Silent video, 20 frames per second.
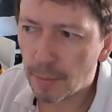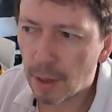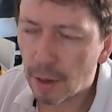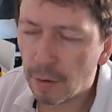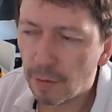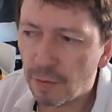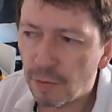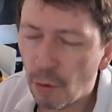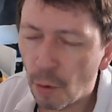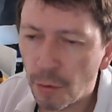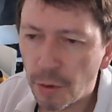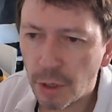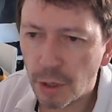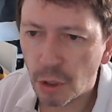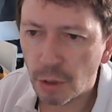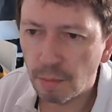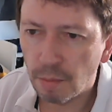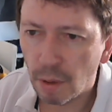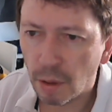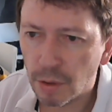4th
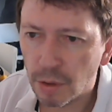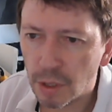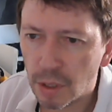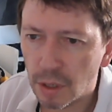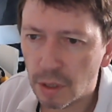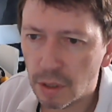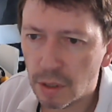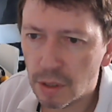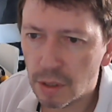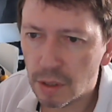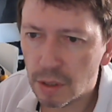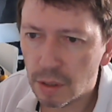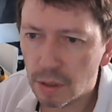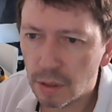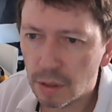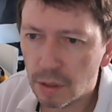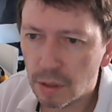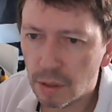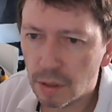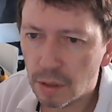edition monsters,
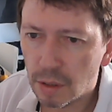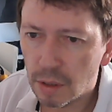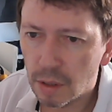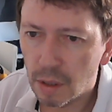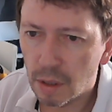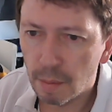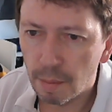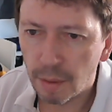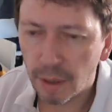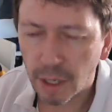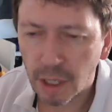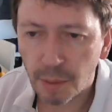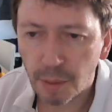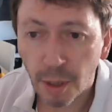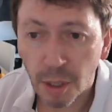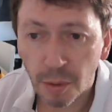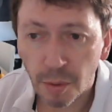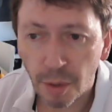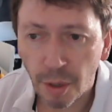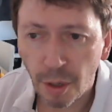but
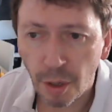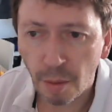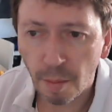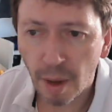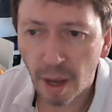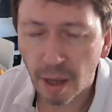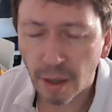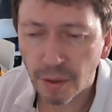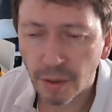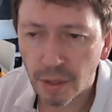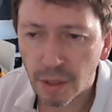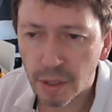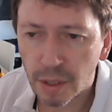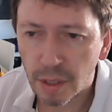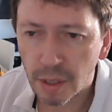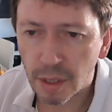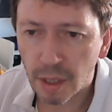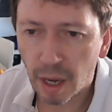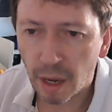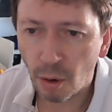expressed with the new
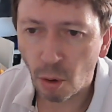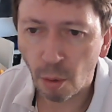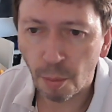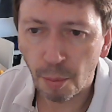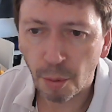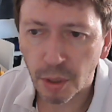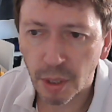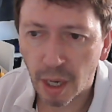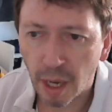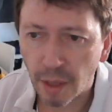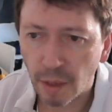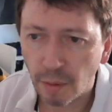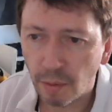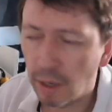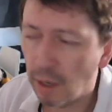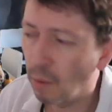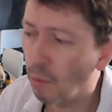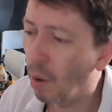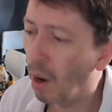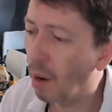maths and all put together
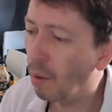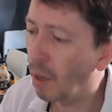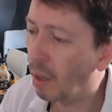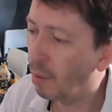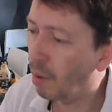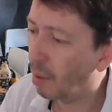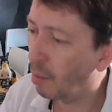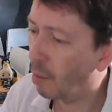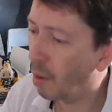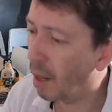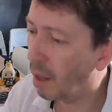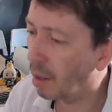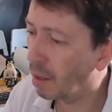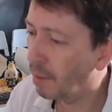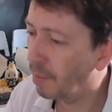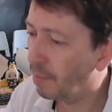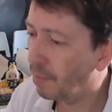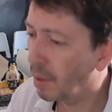really well.